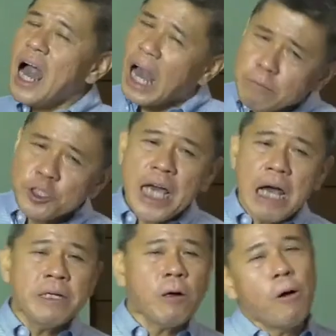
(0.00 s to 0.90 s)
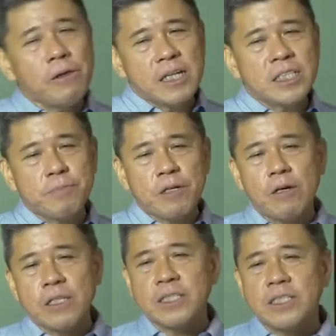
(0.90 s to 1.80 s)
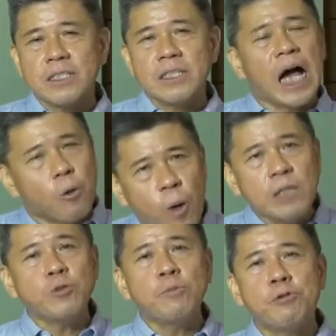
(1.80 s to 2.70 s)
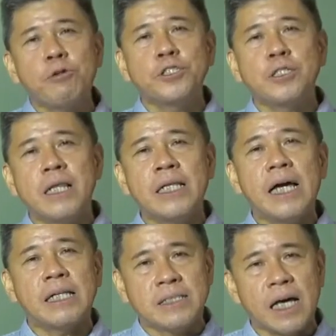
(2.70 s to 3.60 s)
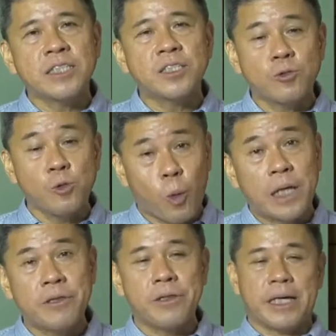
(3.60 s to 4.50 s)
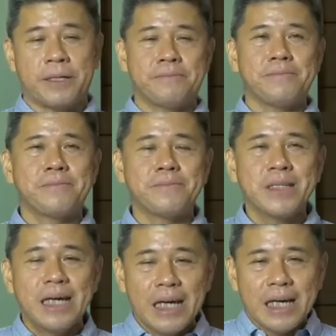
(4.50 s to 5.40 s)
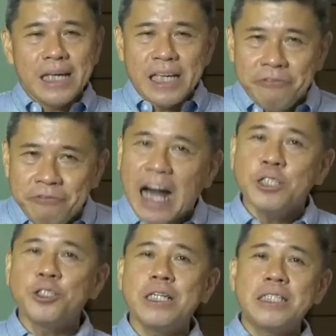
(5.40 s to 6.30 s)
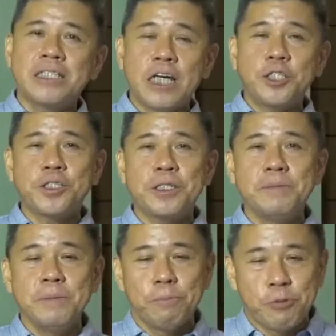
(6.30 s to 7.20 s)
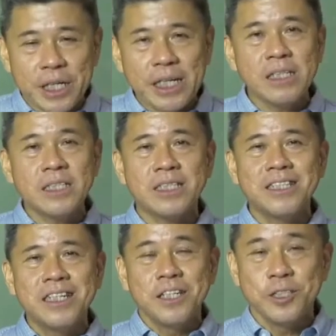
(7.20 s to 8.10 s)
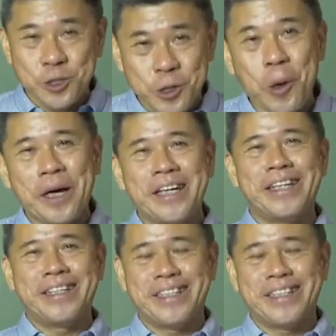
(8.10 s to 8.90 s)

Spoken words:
I'm sharing all this because I want to personally attest to one thing. Evangelization brings joy.